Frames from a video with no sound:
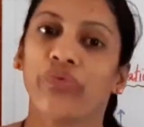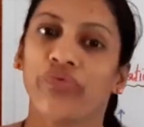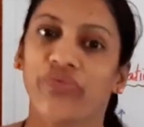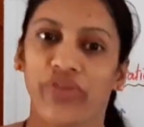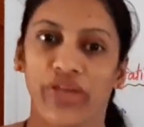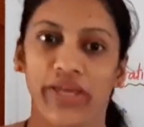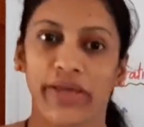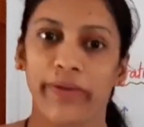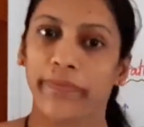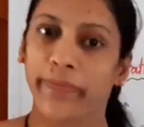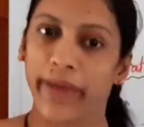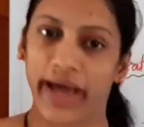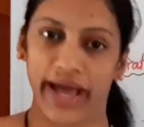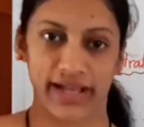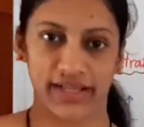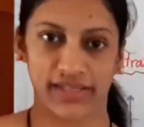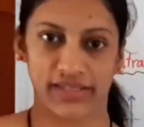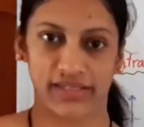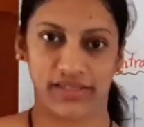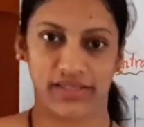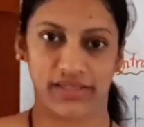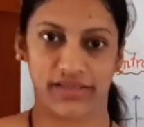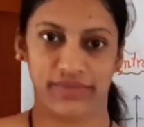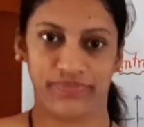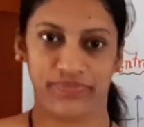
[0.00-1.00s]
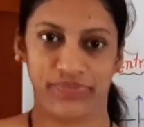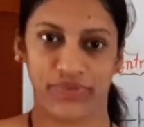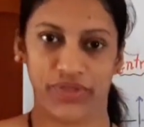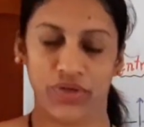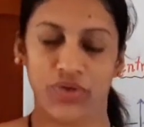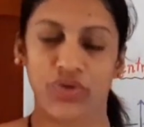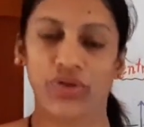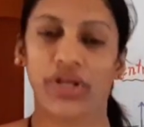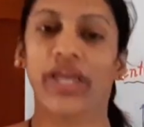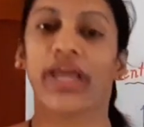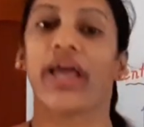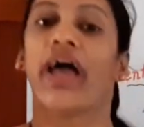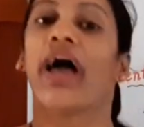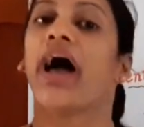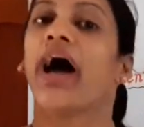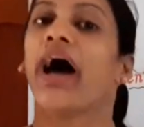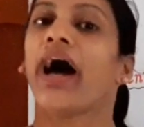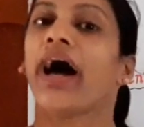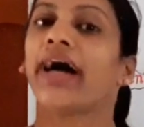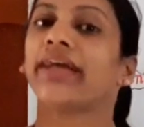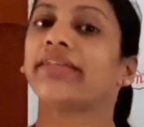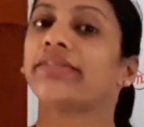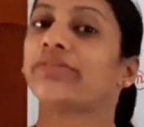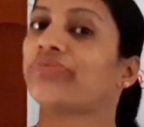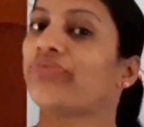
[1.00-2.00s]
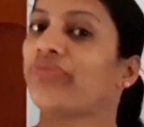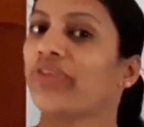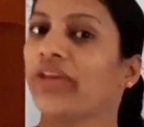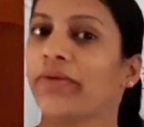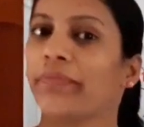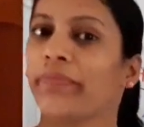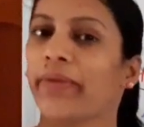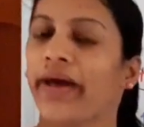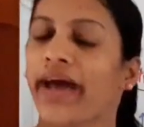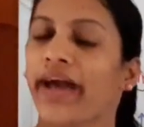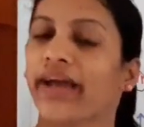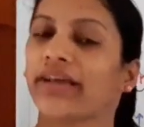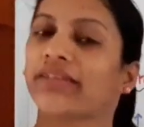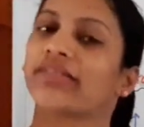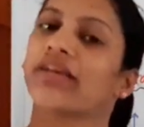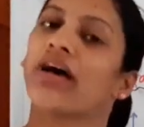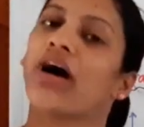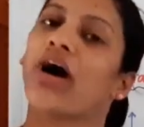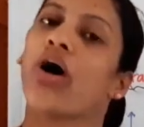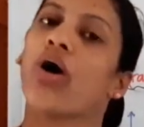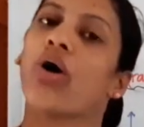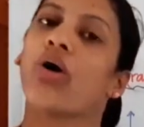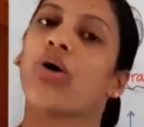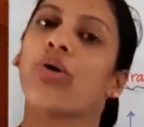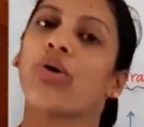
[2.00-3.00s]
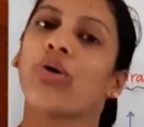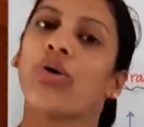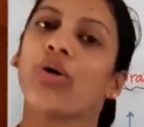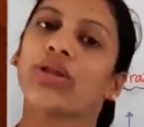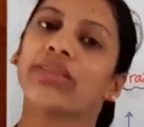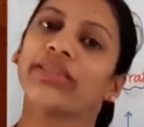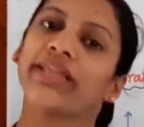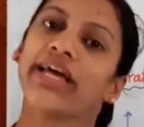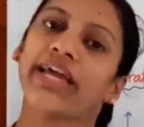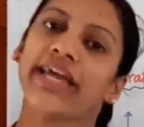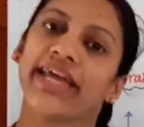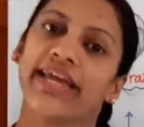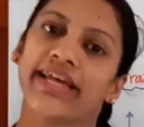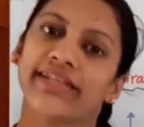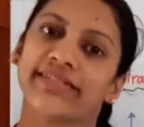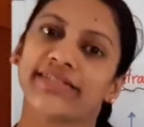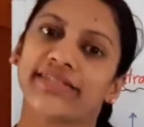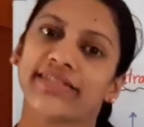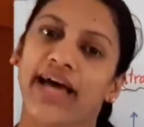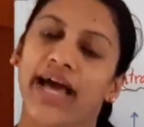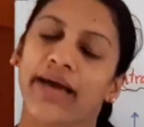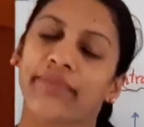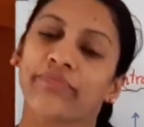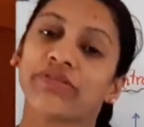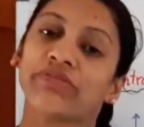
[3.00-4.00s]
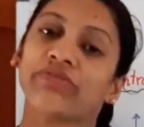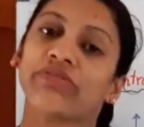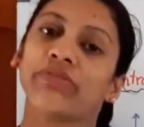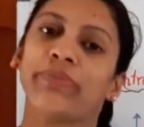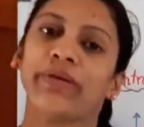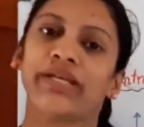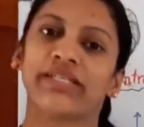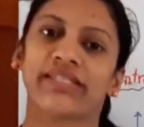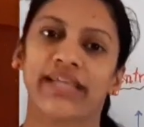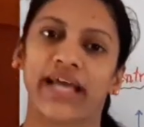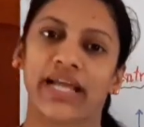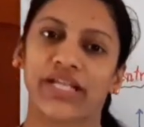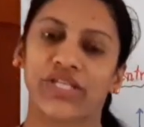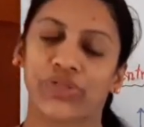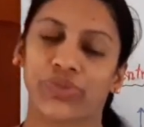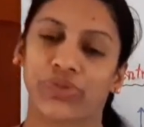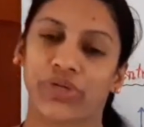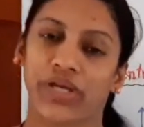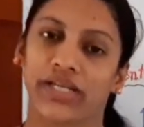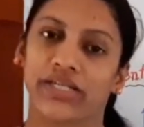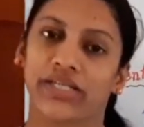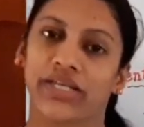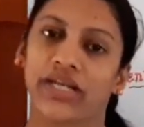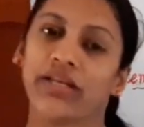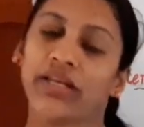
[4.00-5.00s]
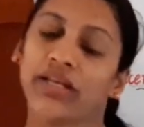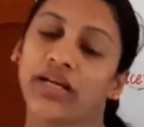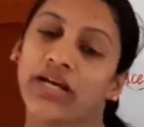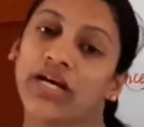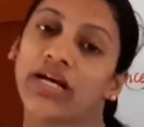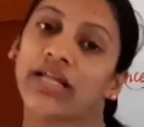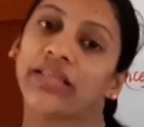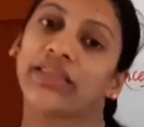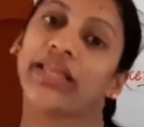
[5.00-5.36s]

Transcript: Vmax. Okay, at Vmax, all the enzymes will be saturated.